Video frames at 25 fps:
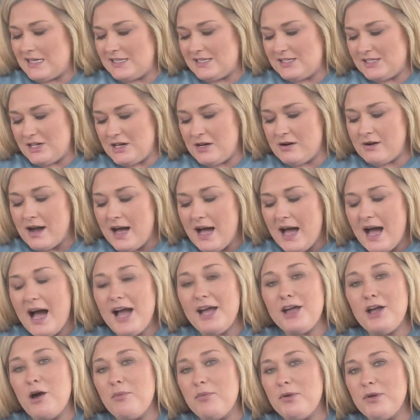So I
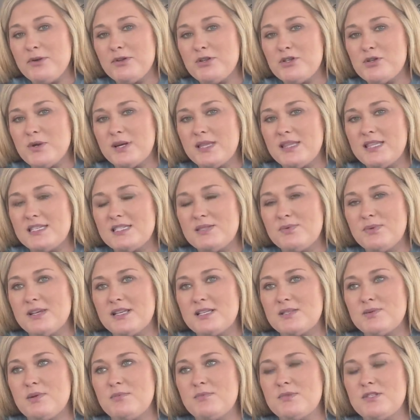hope you enjoyed this
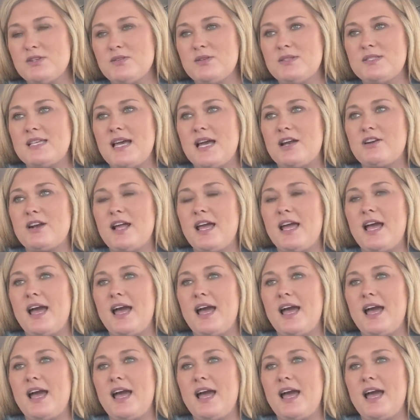week's Swimsuit Saturday.